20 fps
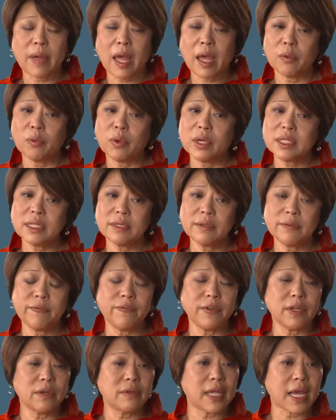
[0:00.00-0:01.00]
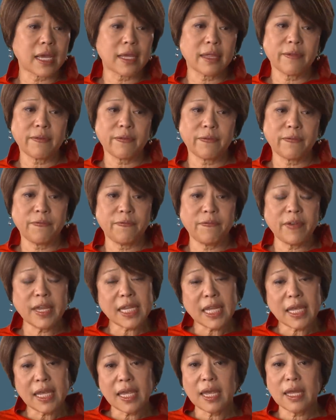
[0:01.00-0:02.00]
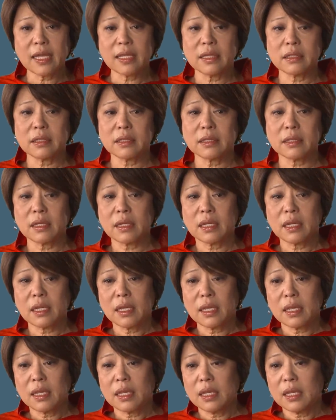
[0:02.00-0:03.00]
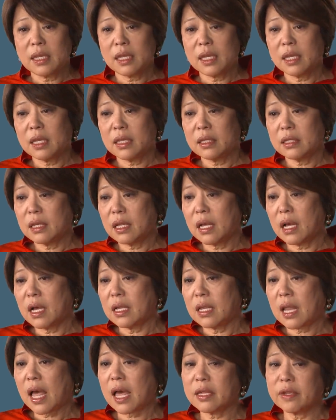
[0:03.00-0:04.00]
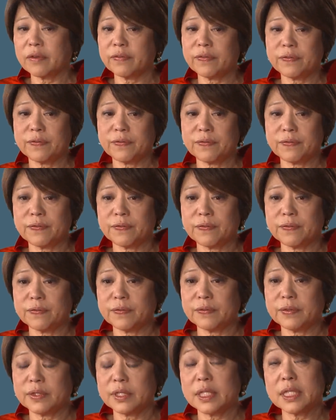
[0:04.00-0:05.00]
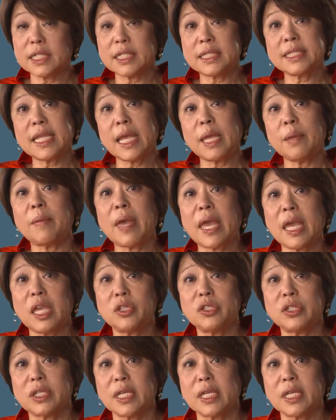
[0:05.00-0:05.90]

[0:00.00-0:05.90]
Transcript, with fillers: I wasn't feel like fitting in in a lot of the same age